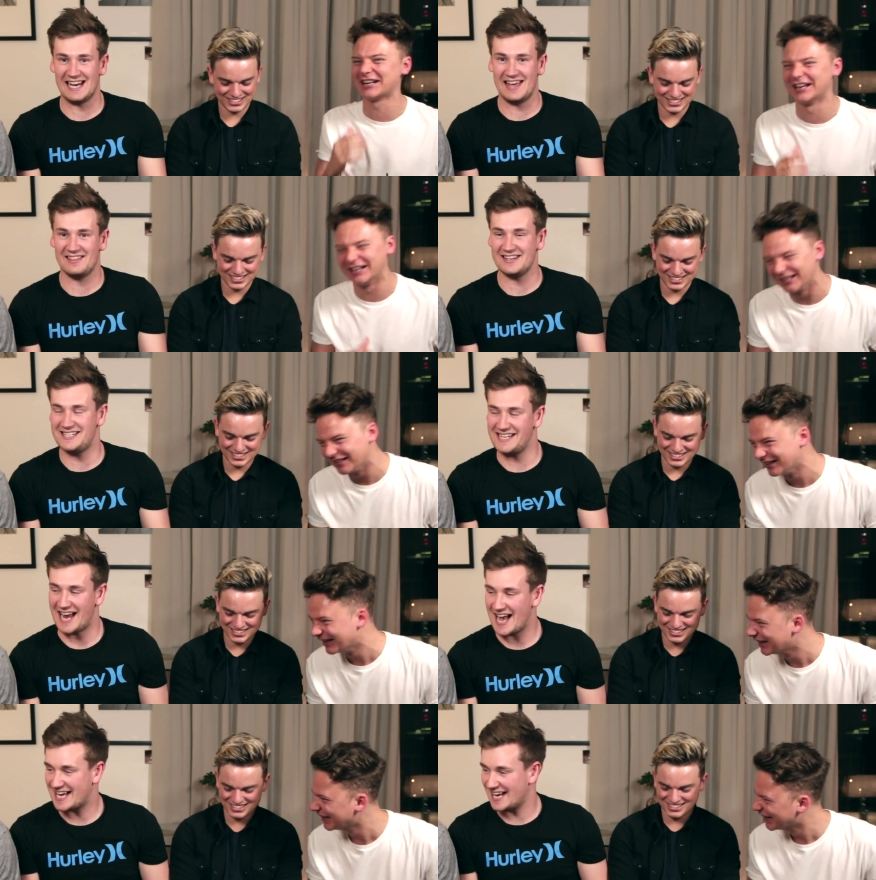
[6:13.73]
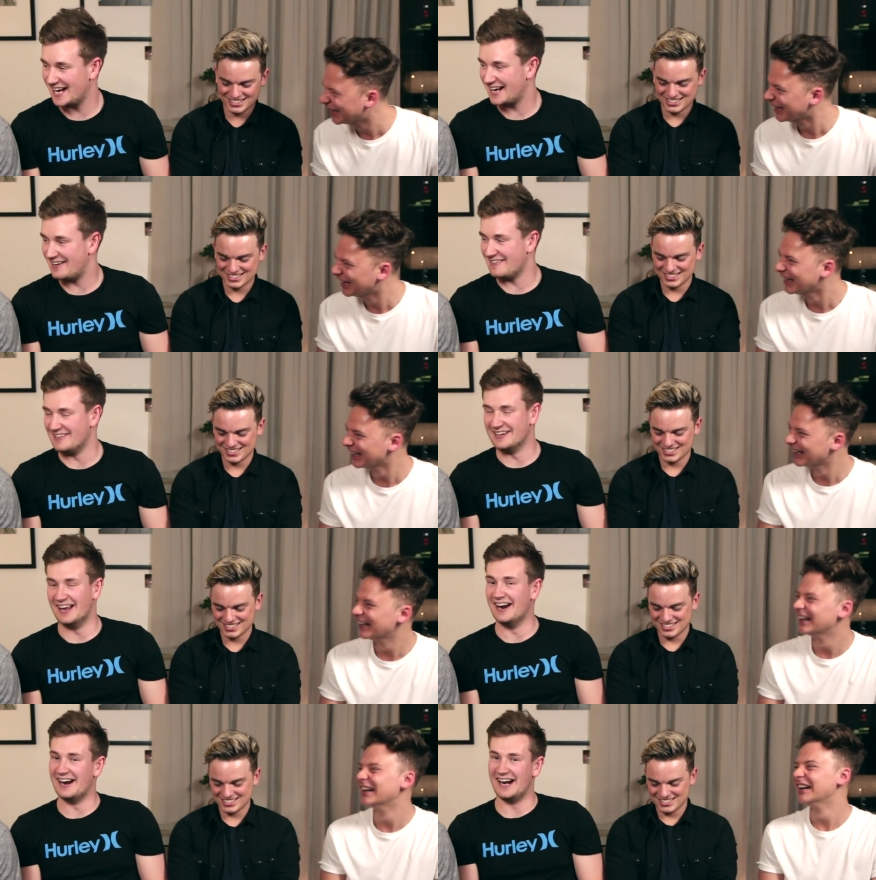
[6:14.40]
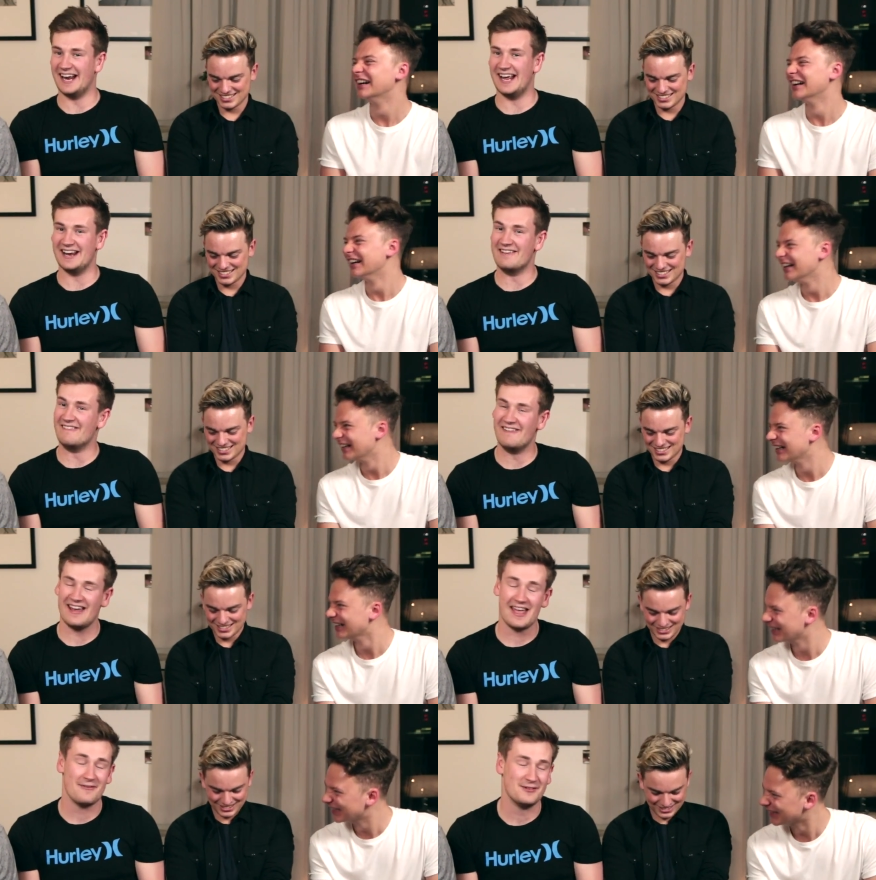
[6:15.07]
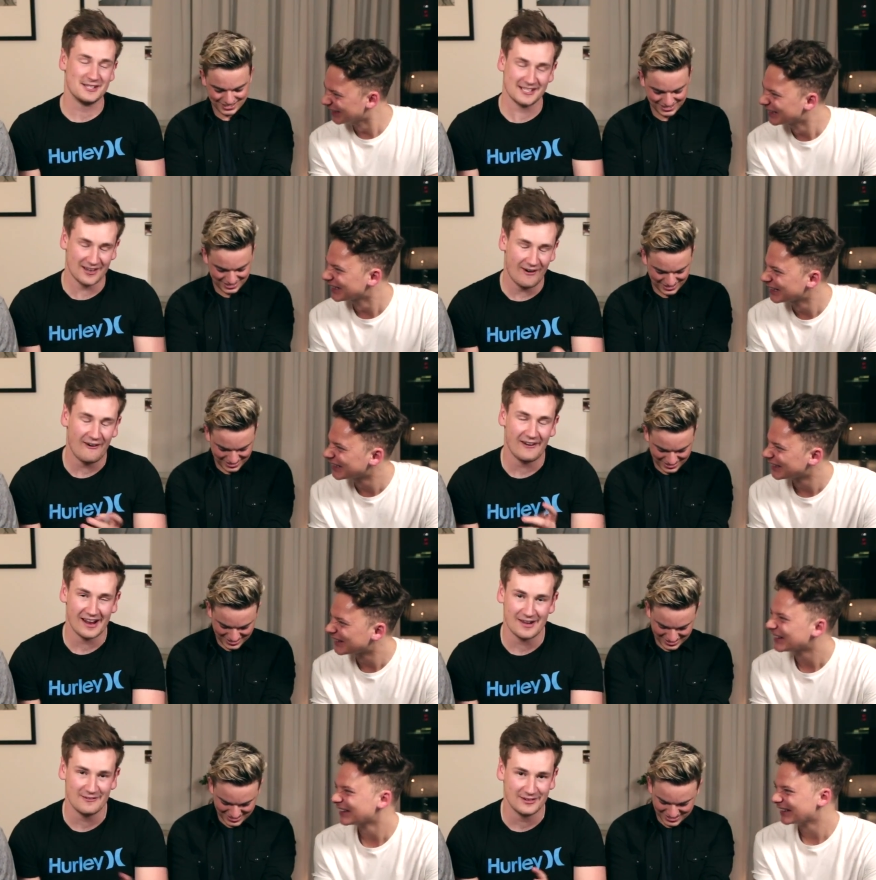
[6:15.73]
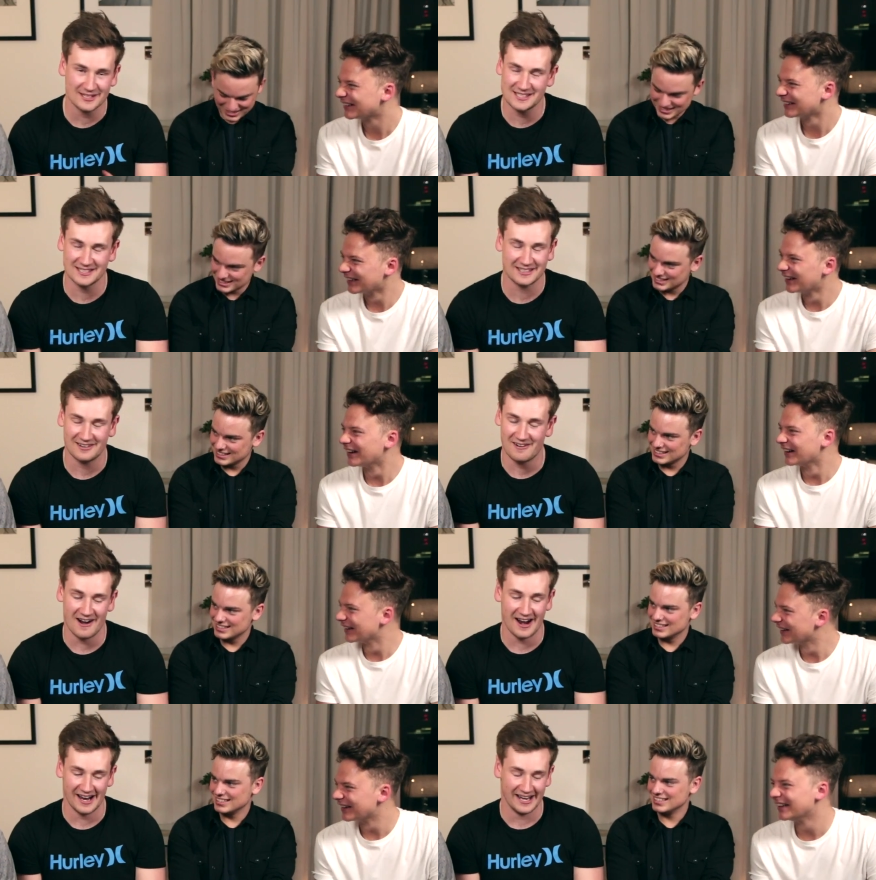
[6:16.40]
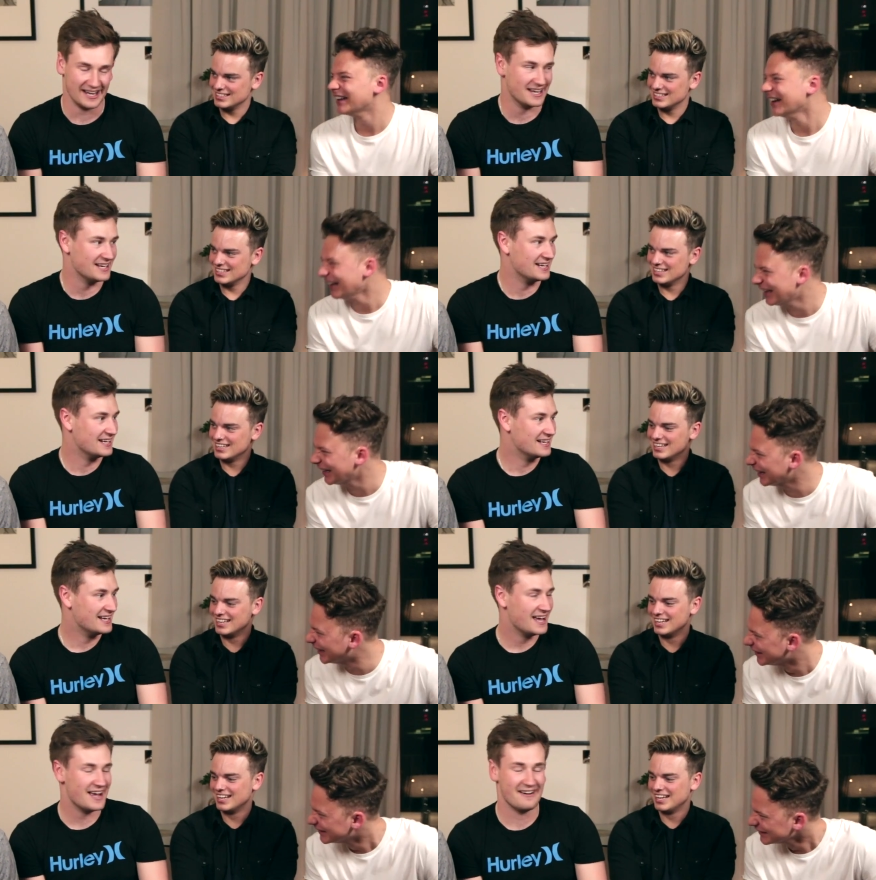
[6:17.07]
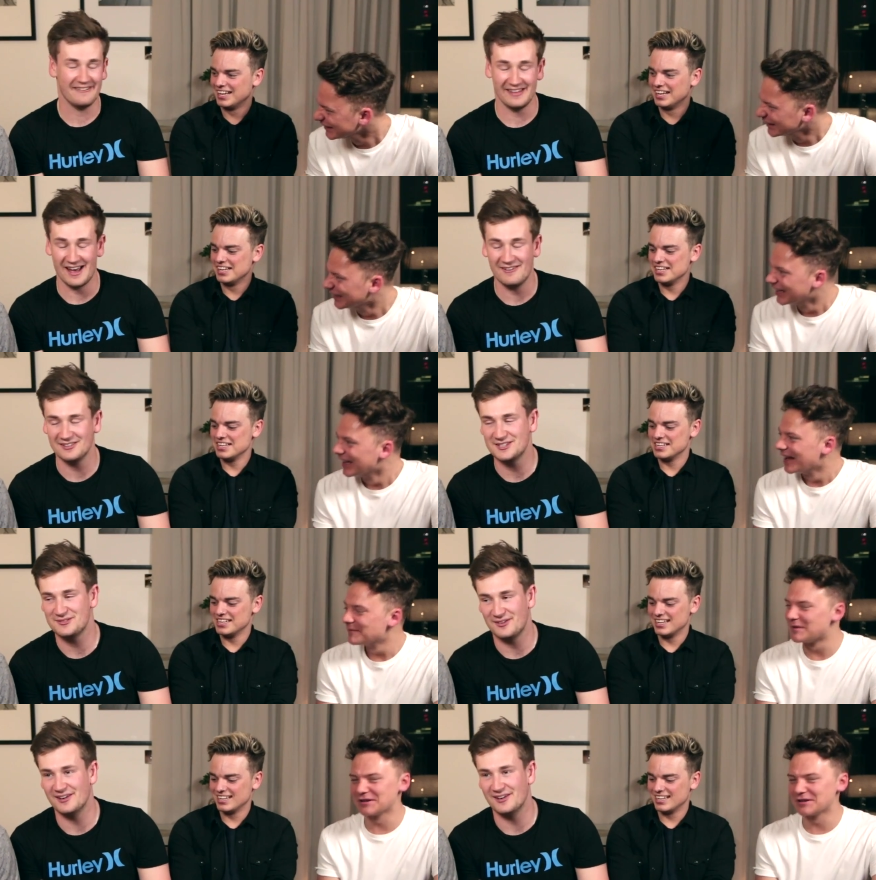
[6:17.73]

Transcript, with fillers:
Speaker 1: a leather jacket, Connor, and he, it, was a hot, it wasn't great. yeah, well, that was